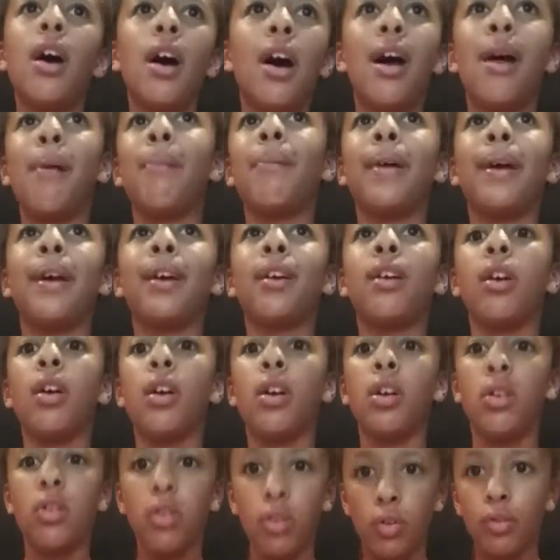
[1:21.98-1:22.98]
I'm like
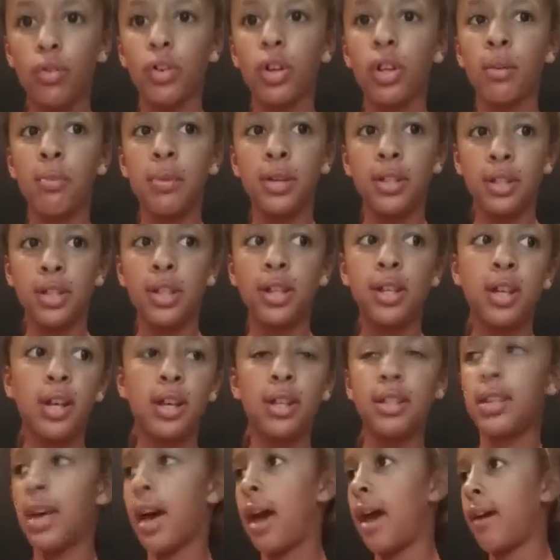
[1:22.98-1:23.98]
really busy
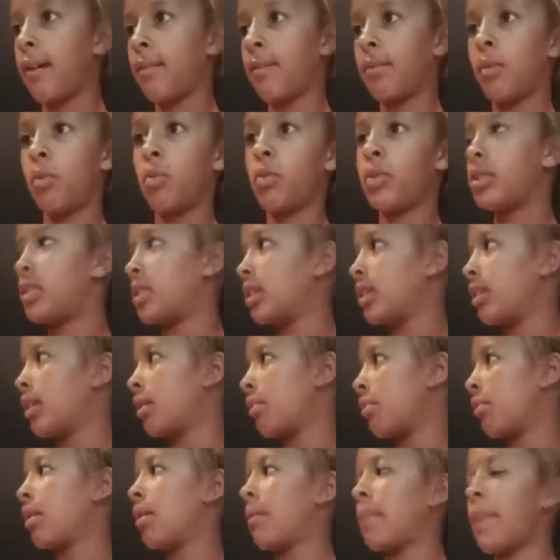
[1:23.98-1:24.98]
because I recently
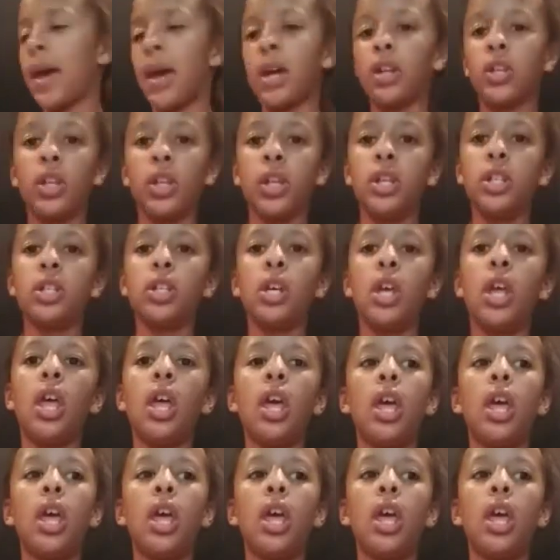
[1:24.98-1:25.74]
won a pageant,